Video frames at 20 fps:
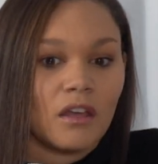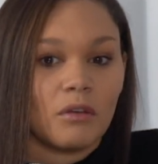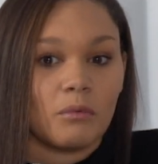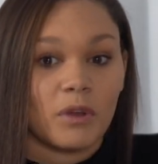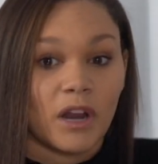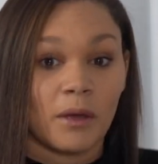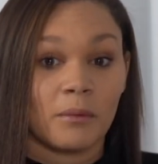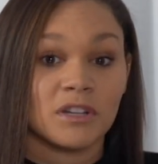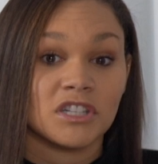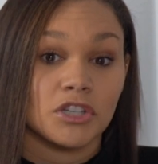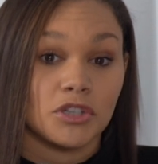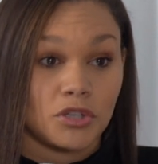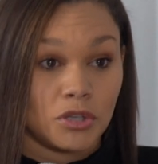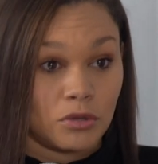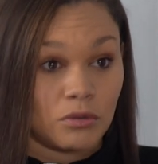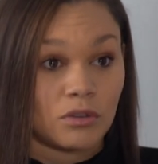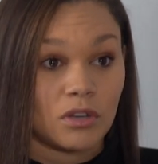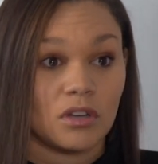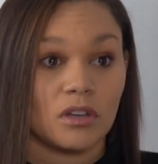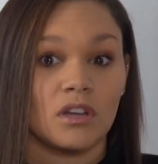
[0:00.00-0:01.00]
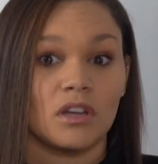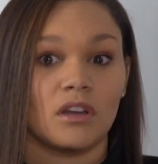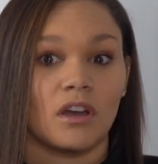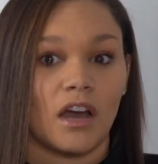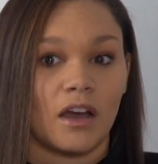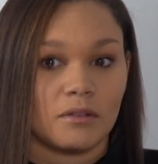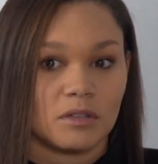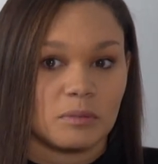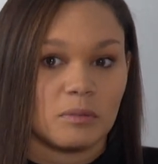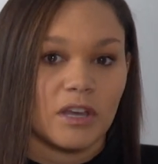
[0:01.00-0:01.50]
When I went to Duke,
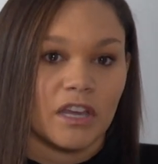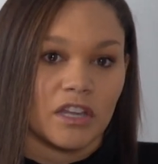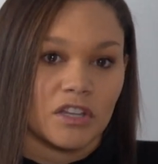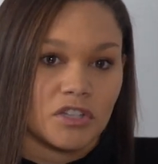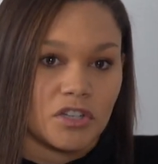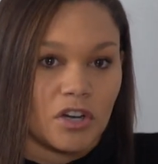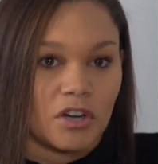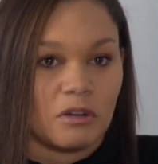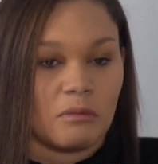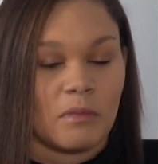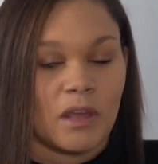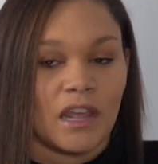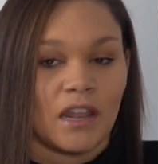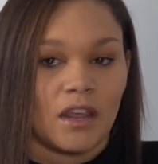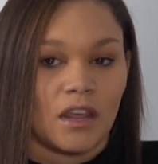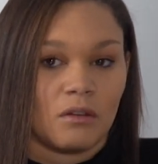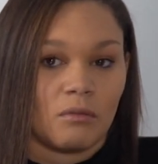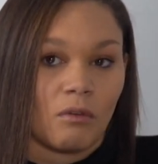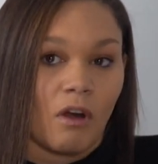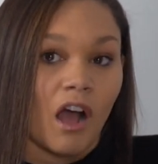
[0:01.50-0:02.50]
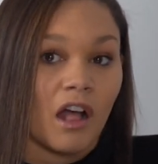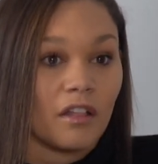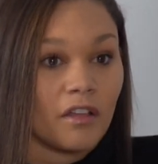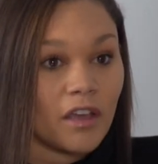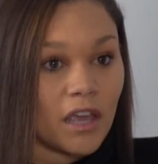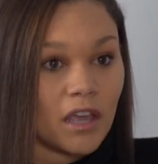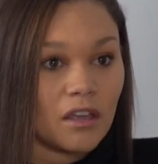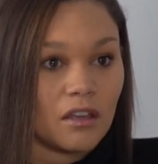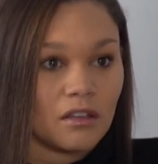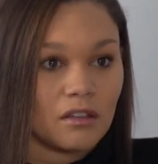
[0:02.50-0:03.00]
I was playing a tournament in
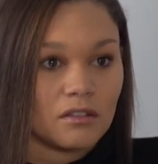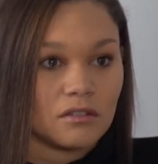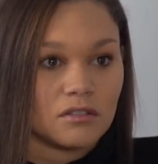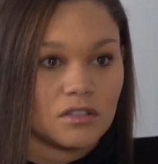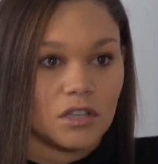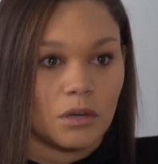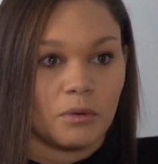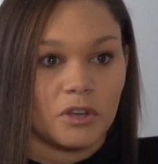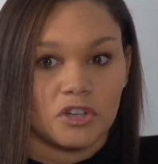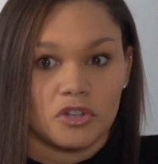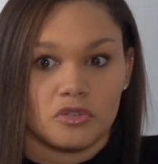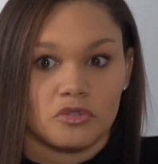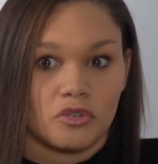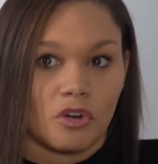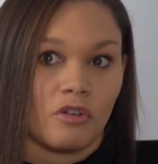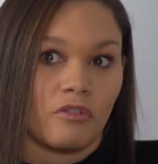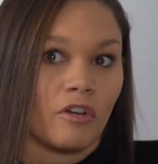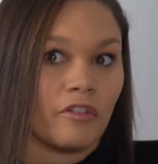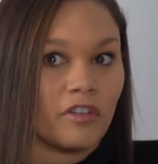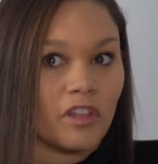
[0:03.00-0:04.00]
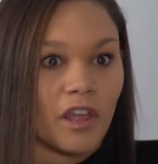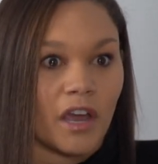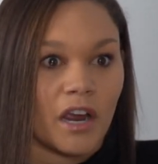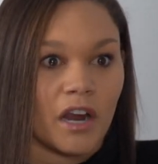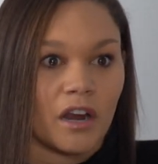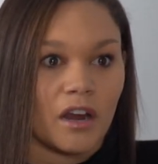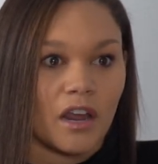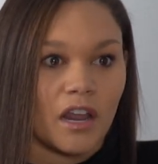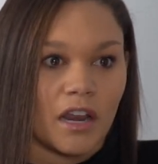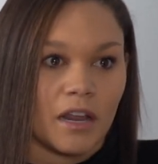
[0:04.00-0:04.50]
Raleigh. So we just drove over
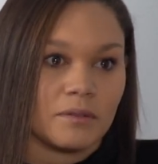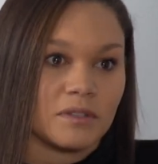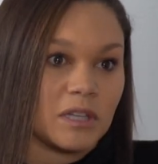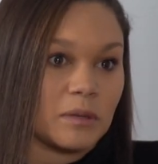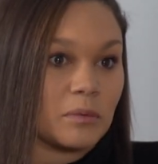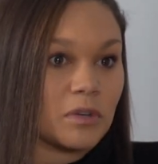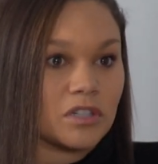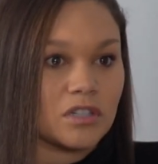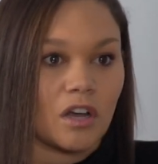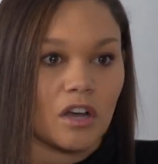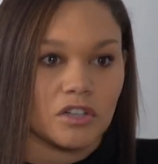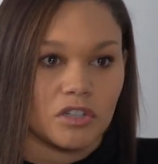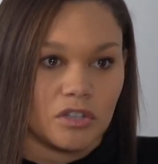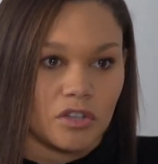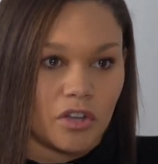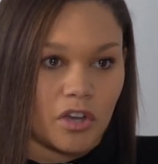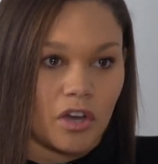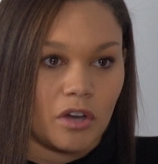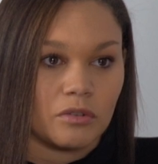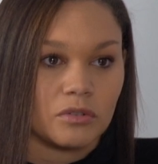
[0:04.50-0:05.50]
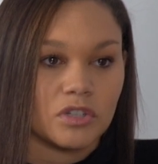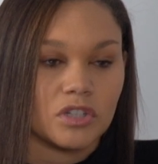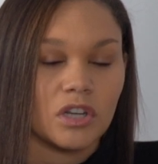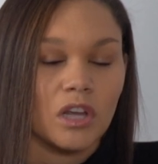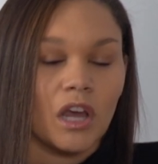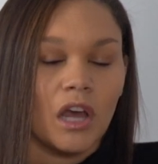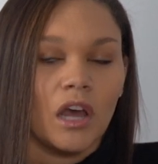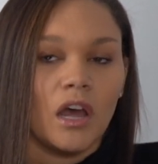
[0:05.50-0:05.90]
there and I was able to talk to the coach.